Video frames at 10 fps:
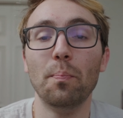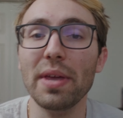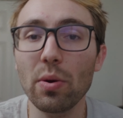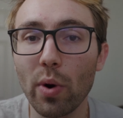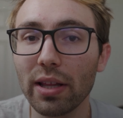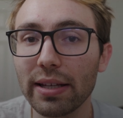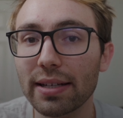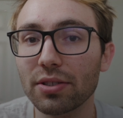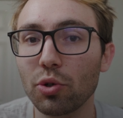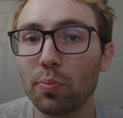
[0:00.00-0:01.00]
be
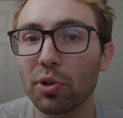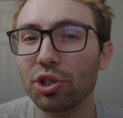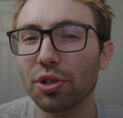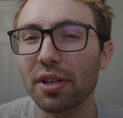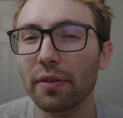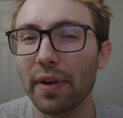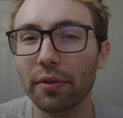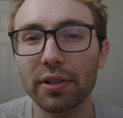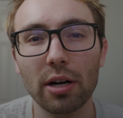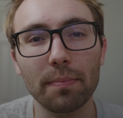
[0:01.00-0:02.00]
willing to put yourself
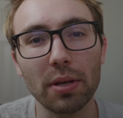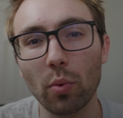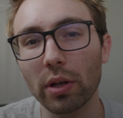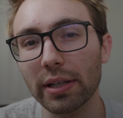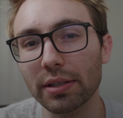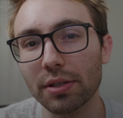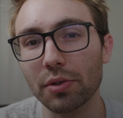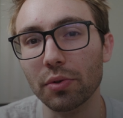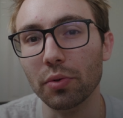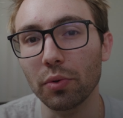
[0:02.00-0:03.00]
out there and be willing
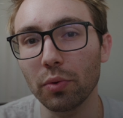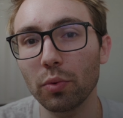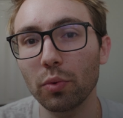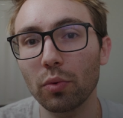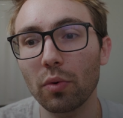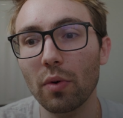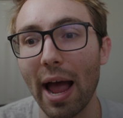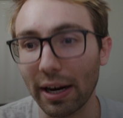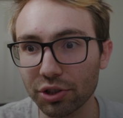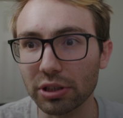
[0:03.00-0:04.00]
to
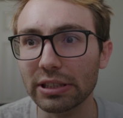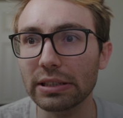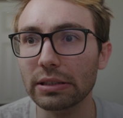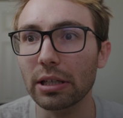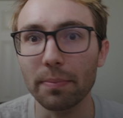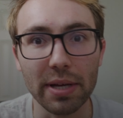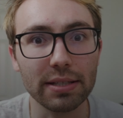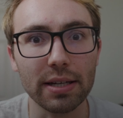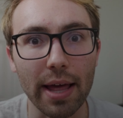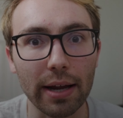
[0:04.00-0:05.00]
actually commit
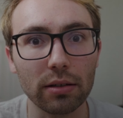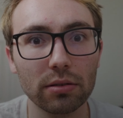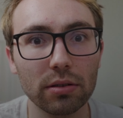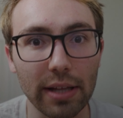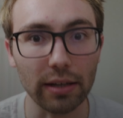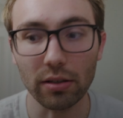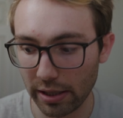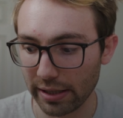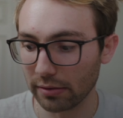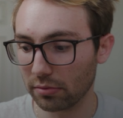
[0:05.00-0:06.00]
to that
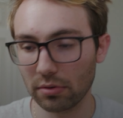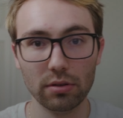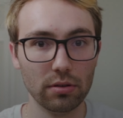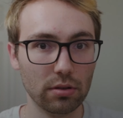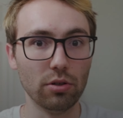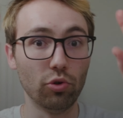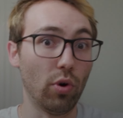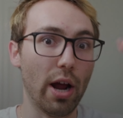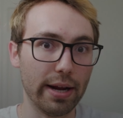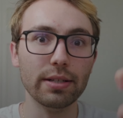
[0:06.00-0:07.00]
like
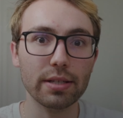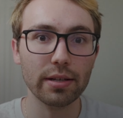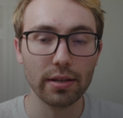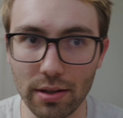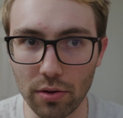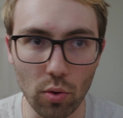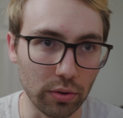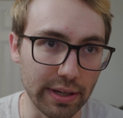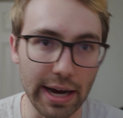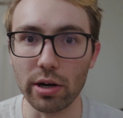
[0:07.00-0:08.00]
grind. The whole
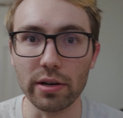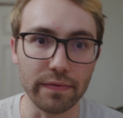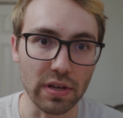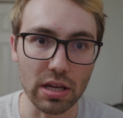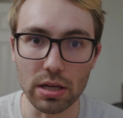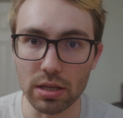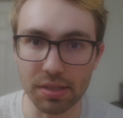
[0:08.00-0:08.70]
Gary V